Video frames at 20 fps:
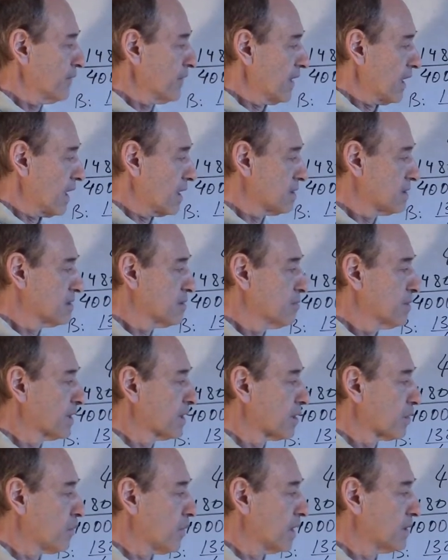and the
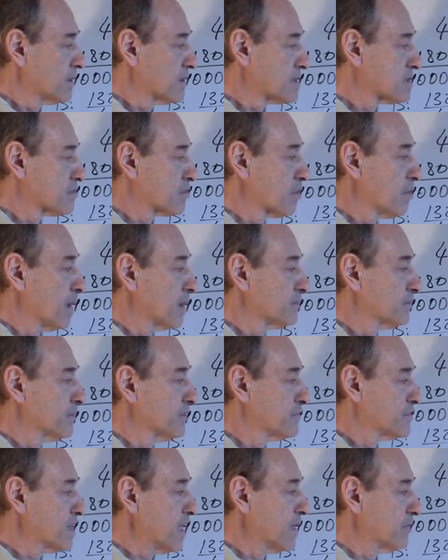bigger one is
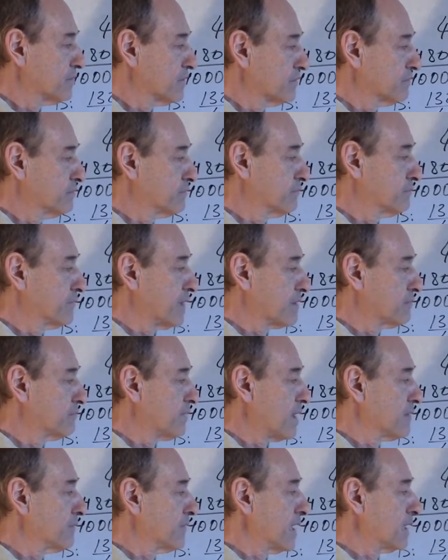
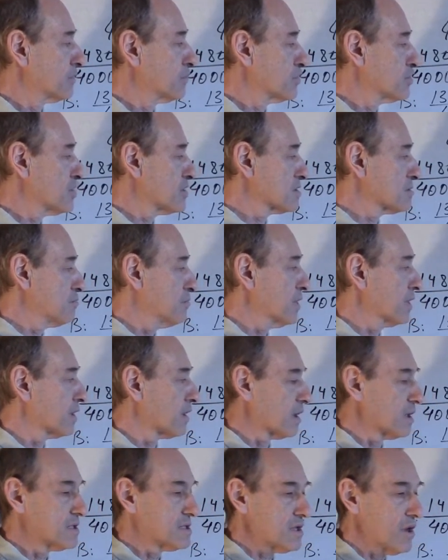3.158, which is
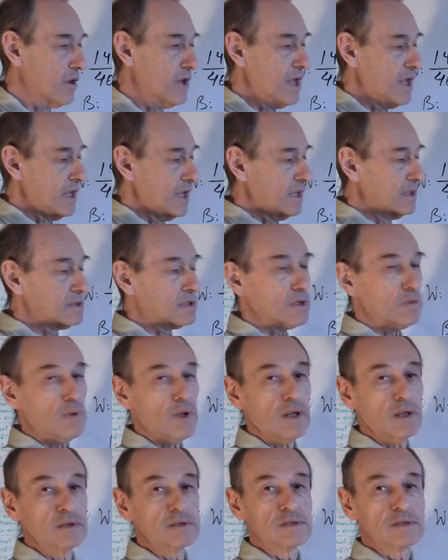bigger. So
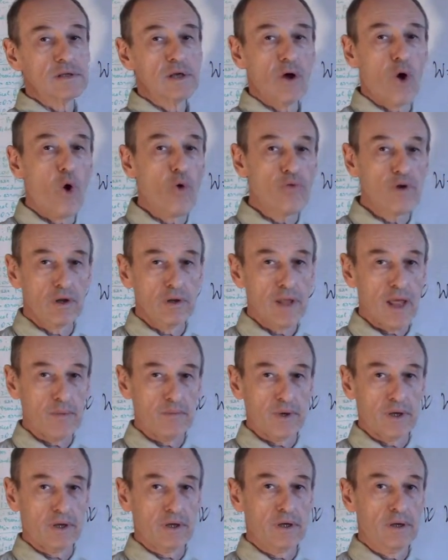intervals
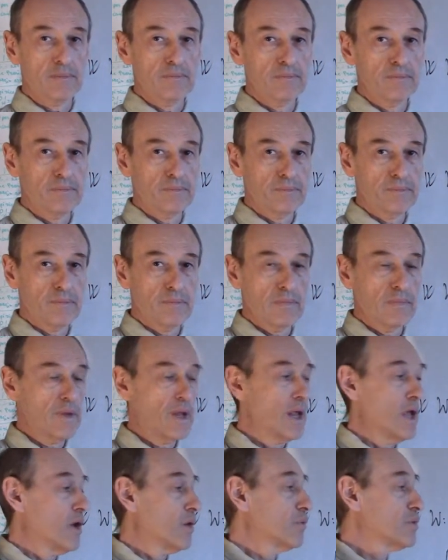overlapping,
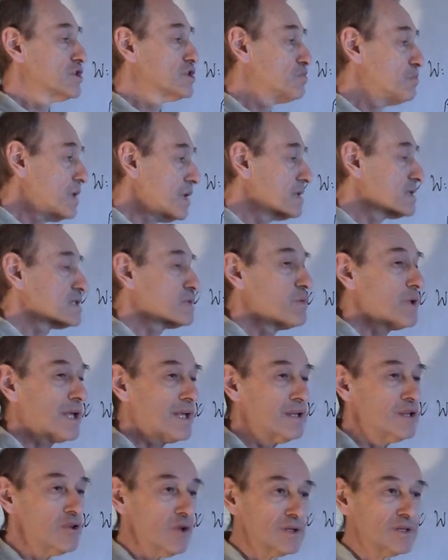which means we
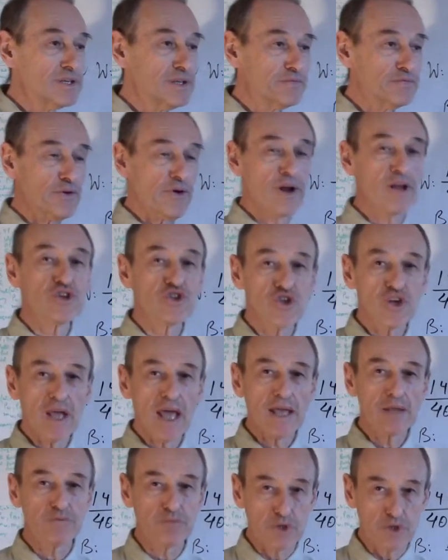cannot
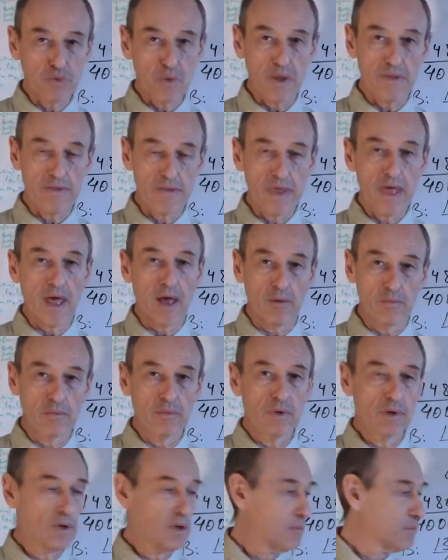differentiate between them
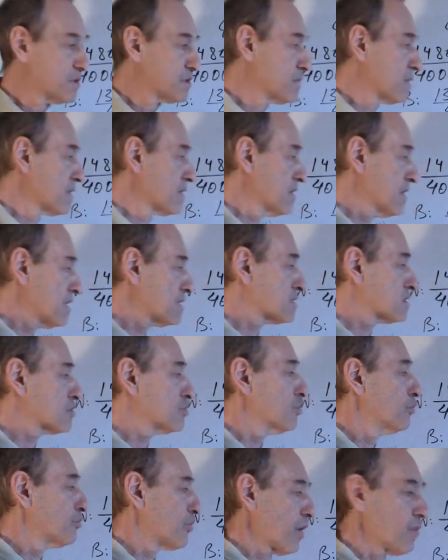between these
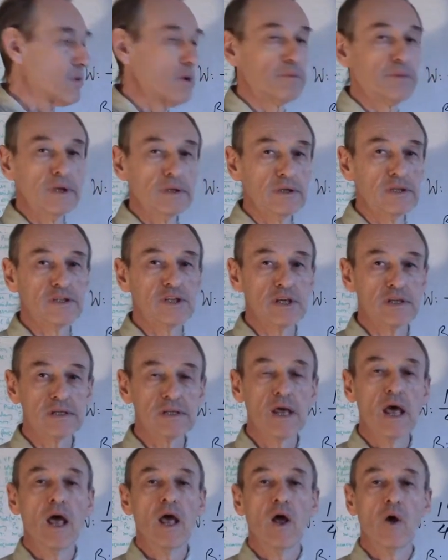two
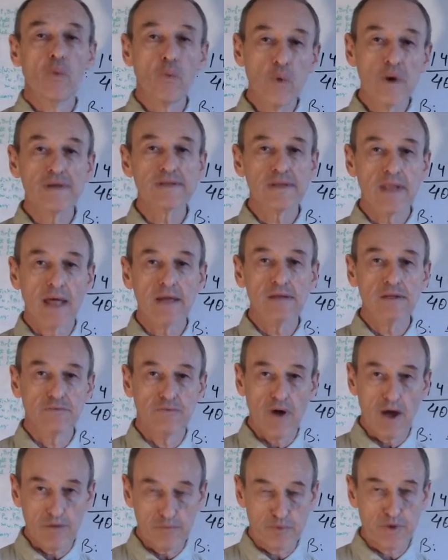probabilities with
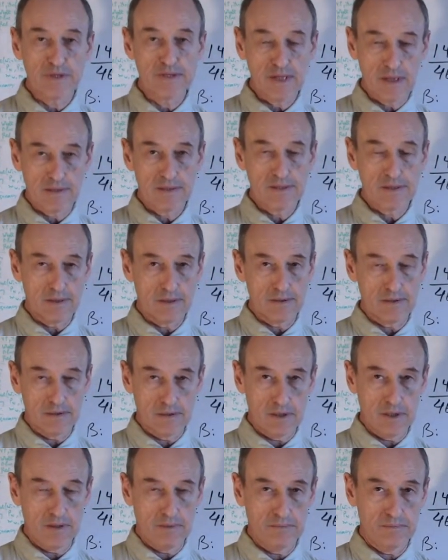95%
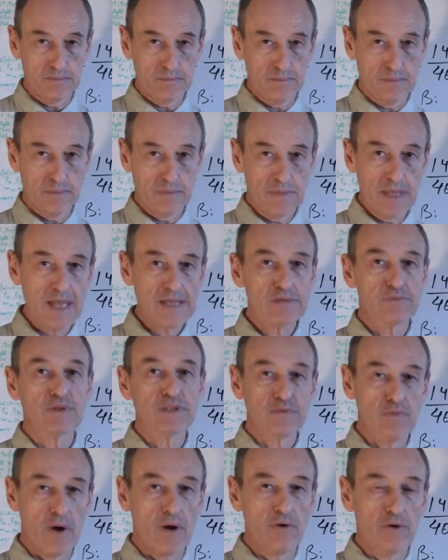certainty. That's
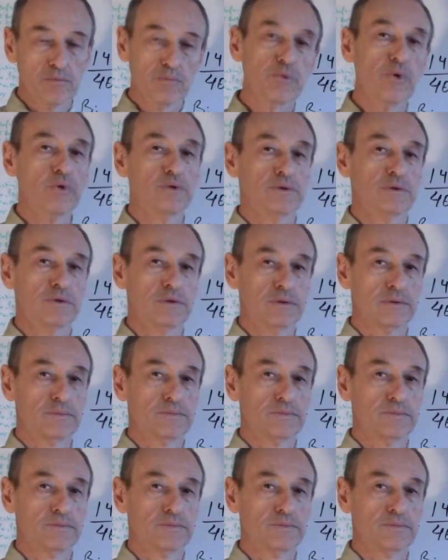what's very important.